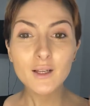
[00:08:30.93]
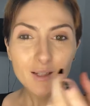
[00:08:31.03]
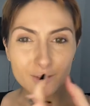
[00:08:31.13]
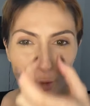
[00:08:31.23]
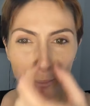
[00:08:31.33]

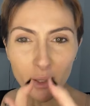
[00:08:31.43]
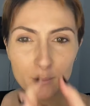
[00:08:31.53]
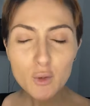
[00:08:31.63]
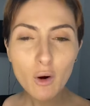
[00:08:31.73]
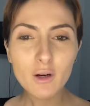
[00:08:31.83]
don't make them
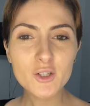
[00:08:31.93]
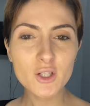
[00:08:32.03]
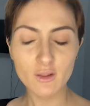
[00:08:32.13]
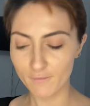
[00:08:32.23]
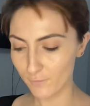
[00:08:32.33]
too harsh in
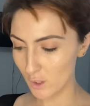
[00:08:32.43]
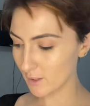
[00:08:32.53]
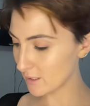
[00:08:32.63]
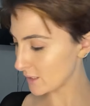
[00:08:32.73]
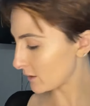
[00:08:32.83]
the front. I
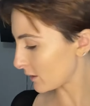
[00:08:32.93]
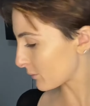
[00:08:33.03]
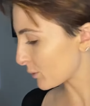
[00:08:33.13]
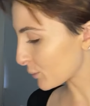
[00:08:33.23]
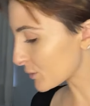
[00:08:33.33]
see a lot of
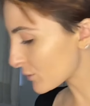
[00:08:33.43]
people do